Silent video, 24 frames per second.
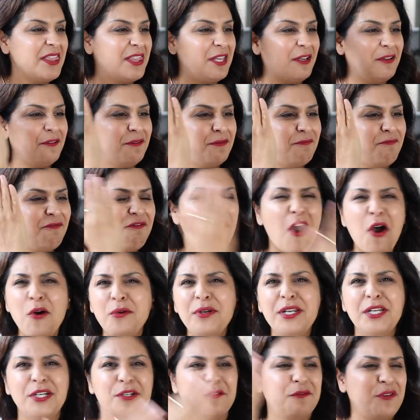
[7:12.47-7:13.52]
the
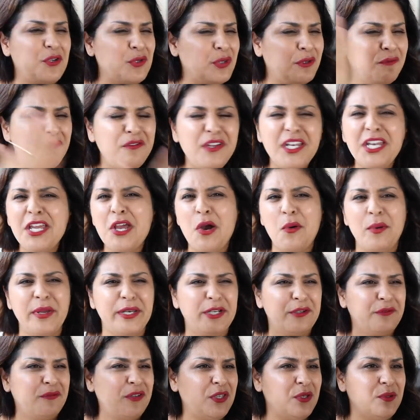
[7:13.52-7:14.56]
phone interview, the video
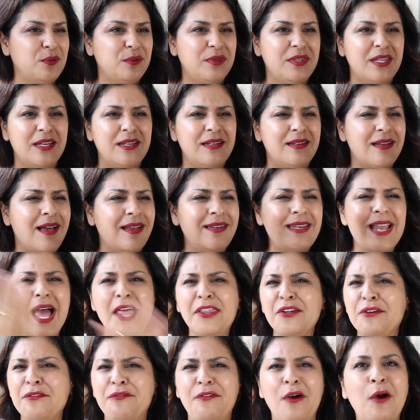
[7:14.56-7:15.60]
interview, then
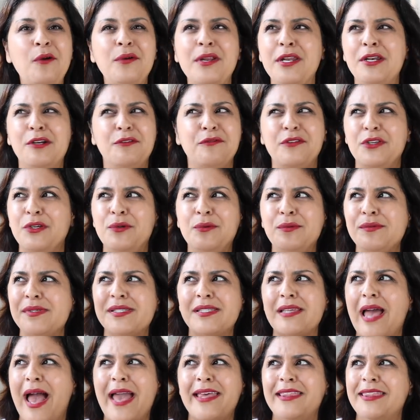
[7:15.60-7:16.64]
another phone interview,
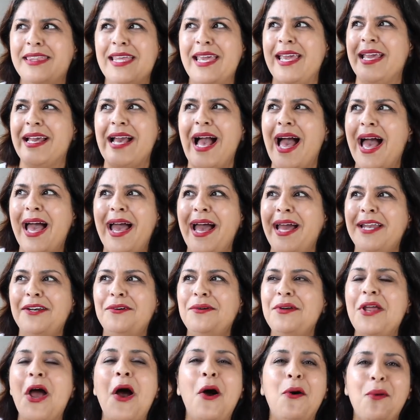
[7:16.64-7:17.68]
I think, I
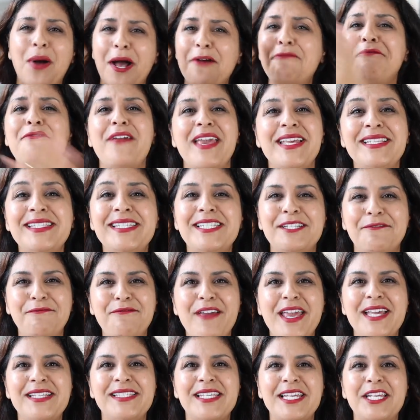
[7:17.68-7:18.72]
don't know, a
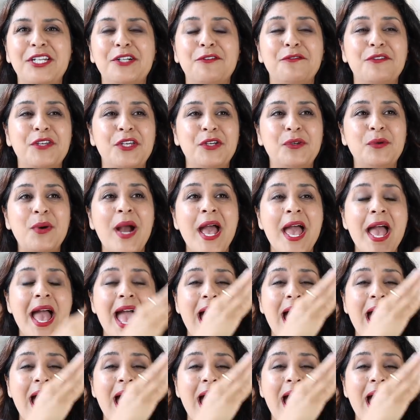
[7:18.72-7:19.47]
face-to-face interview.